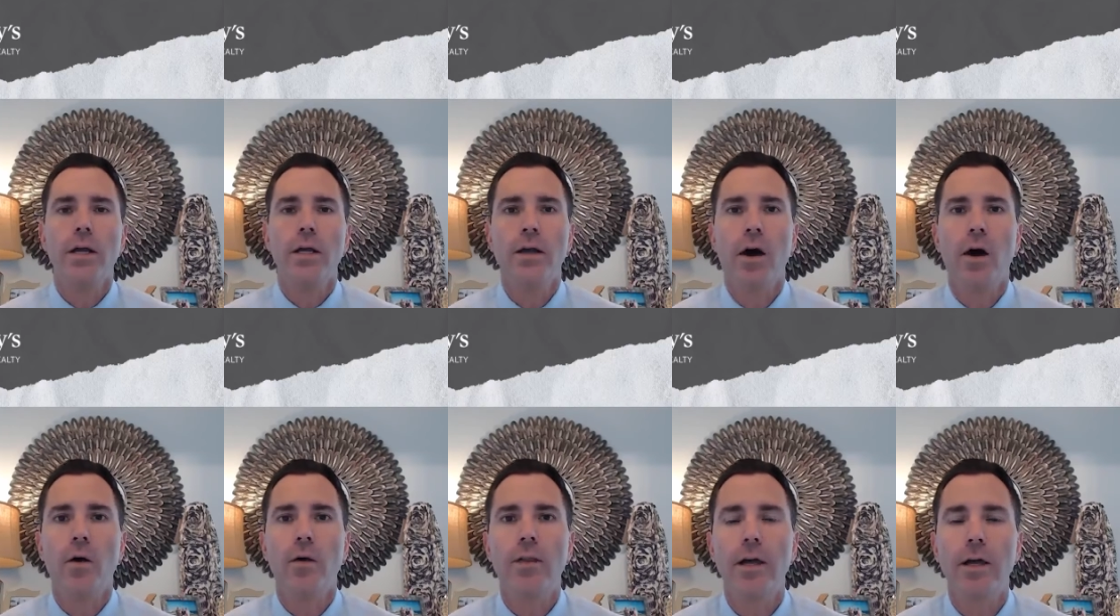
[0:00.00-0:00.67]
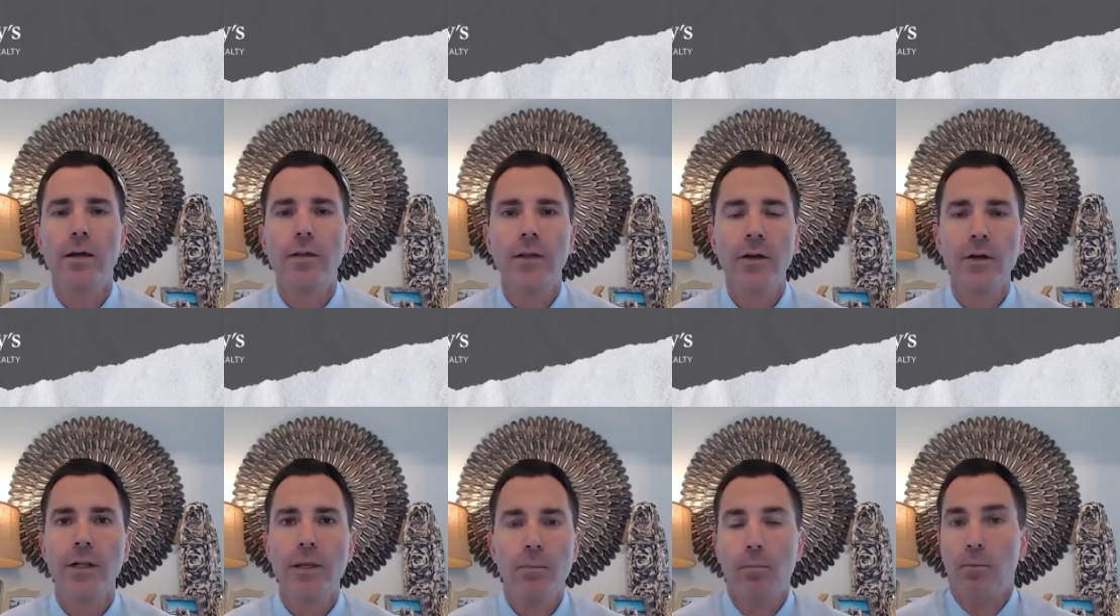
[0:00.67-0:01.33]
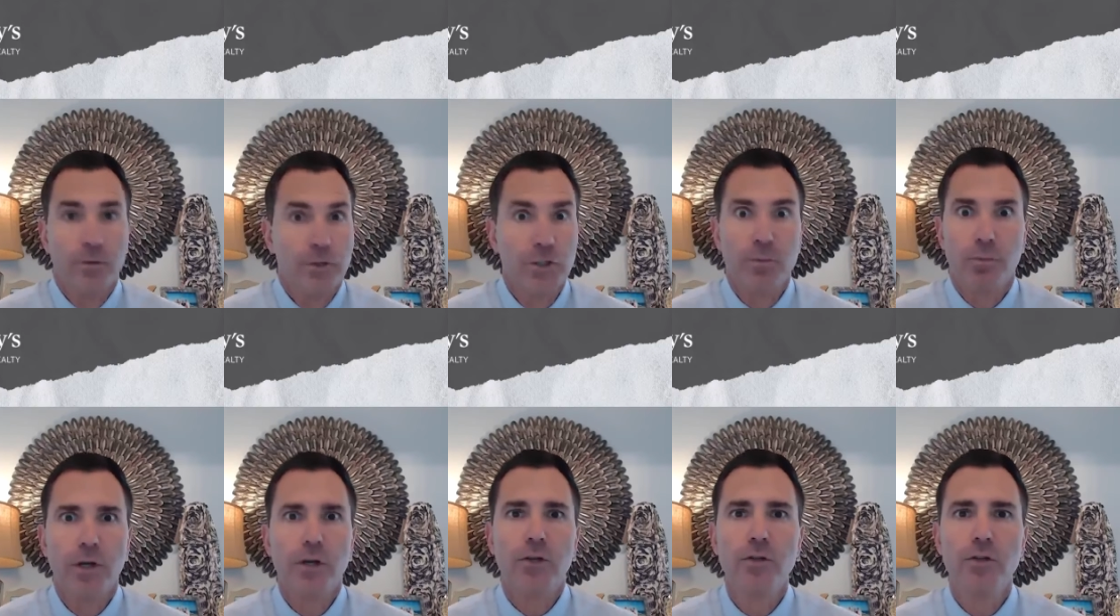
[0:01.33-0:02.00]
Literally just
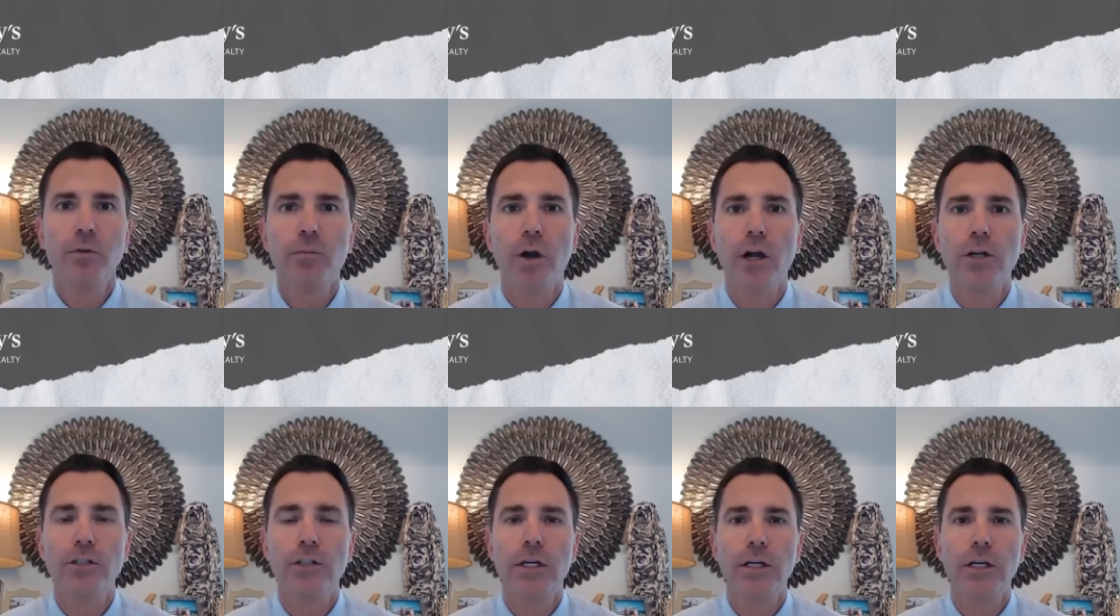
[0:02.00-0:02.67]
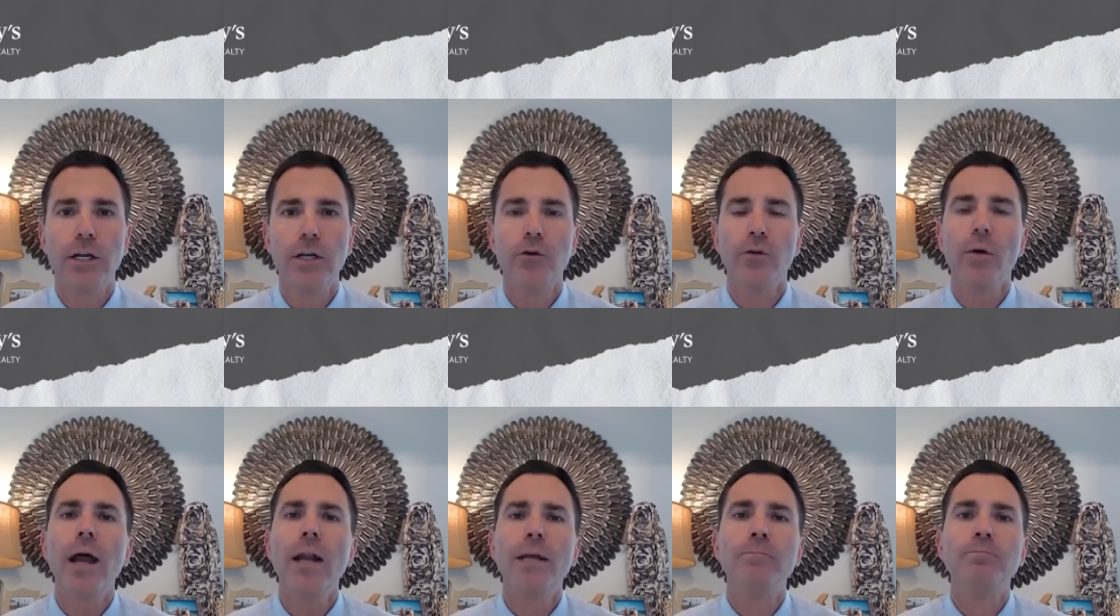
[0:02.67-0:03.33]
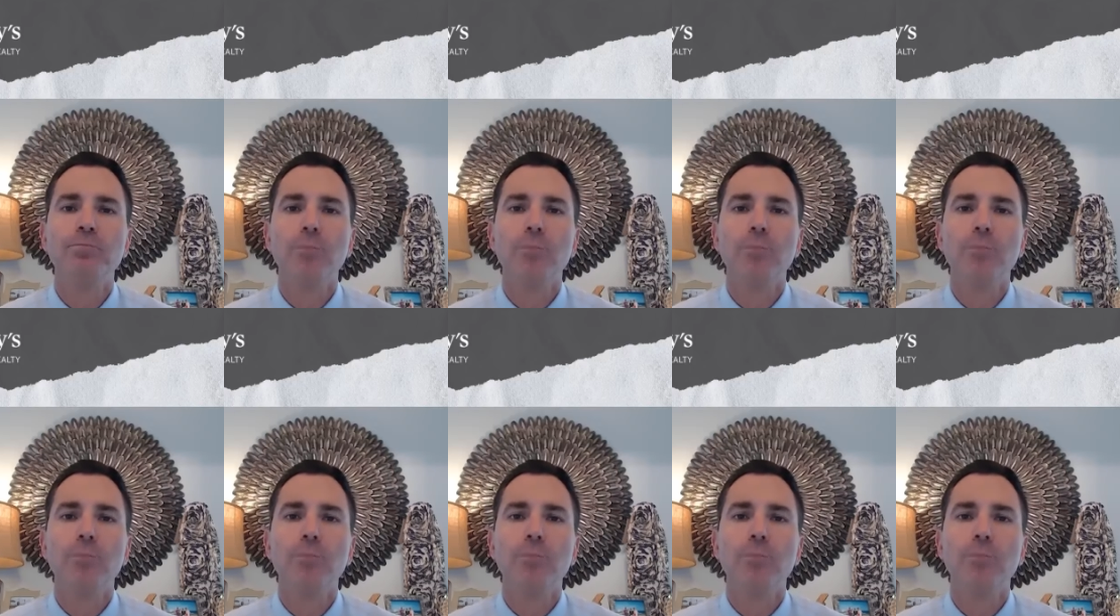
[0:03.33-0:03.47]
bring your toothbrush and you're ready.